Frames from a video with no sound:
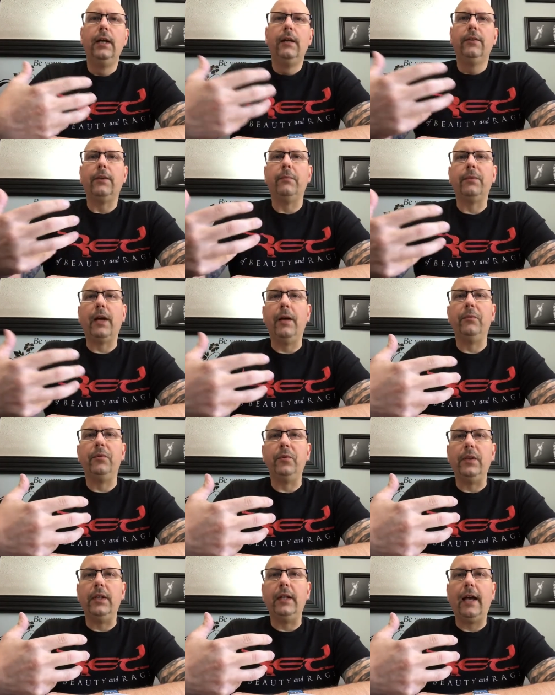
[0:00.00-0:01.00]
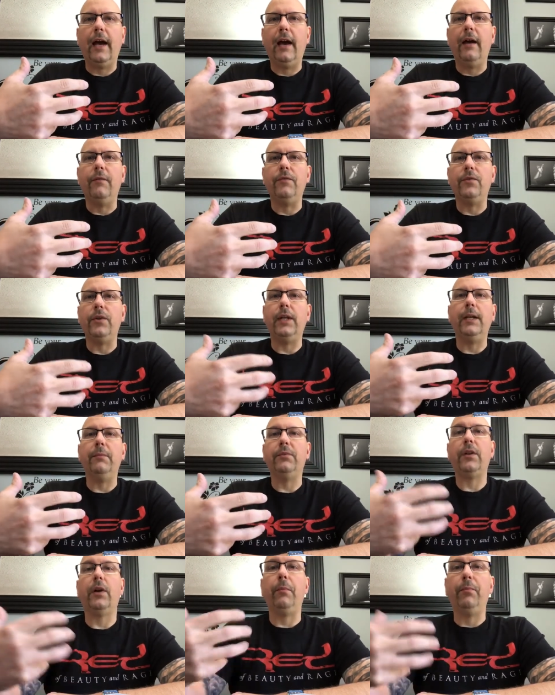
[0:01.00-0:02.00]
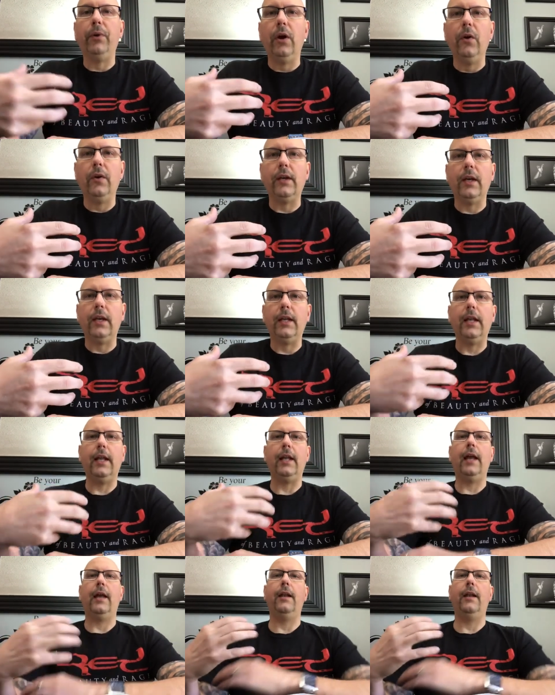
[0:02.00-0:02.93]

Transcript: Sometimes we have dreams that are broken and,